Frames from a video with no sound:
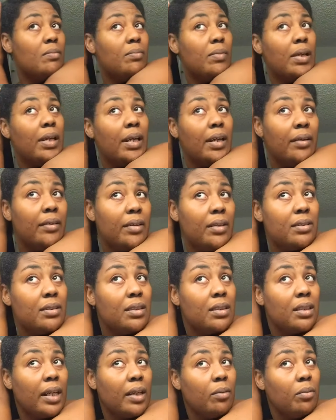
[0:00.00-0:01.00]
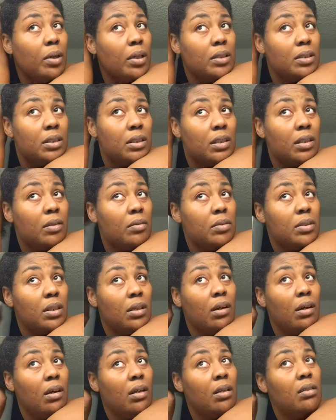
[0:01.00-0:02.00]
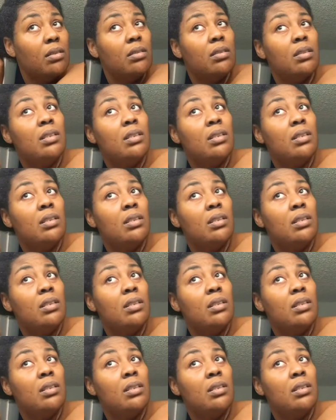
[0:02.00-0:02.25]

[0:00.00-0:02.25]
My hair doesn't like wash and goes at all.